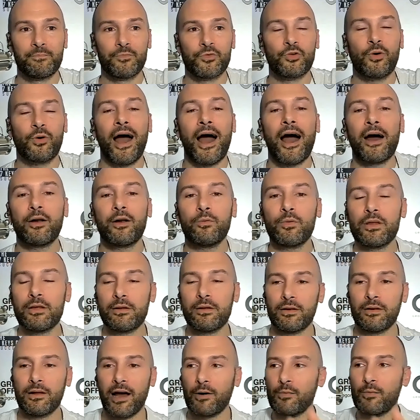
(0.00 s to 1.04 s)
So how do
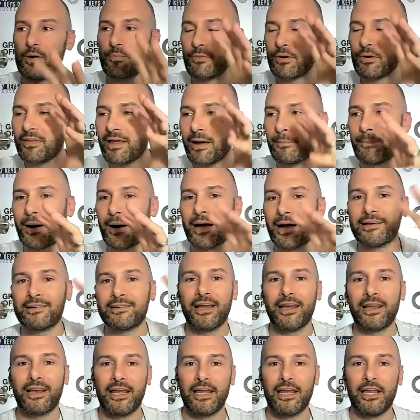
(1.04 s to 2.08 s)
we how do we bring that
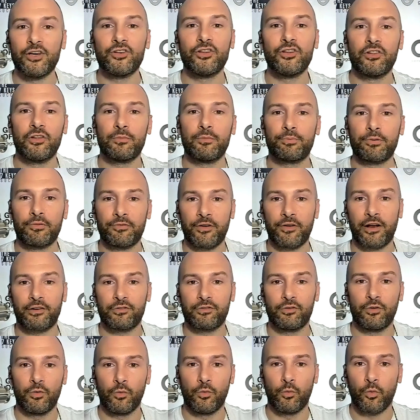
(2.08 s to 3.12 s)
mindset into the
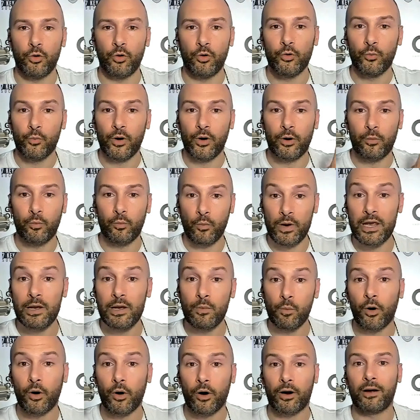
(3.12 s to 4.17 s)
professional world where we
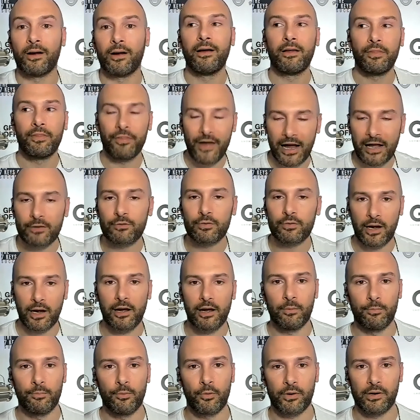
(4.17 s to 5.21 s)
work? That's what I
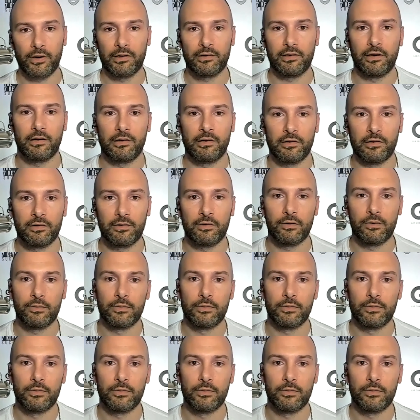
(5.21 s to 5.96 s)
help organizations do.